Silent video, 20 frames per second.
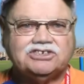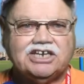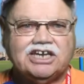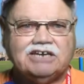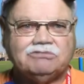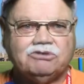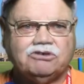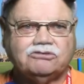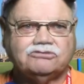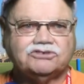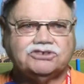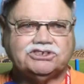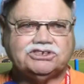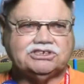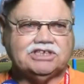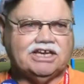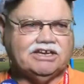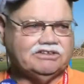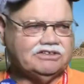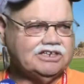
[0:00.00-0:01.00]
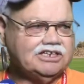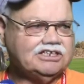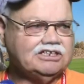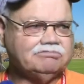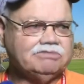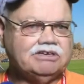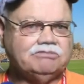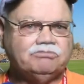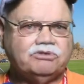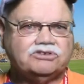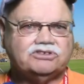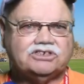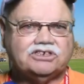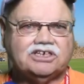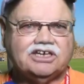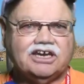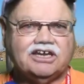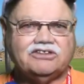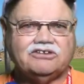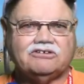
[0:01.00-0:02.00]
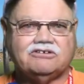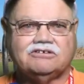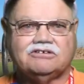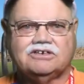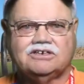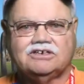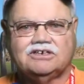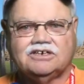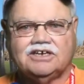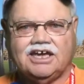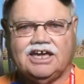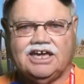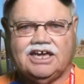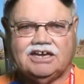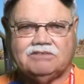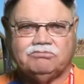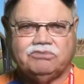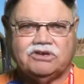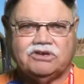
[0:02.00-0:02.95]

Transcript: tables, they need to be put together and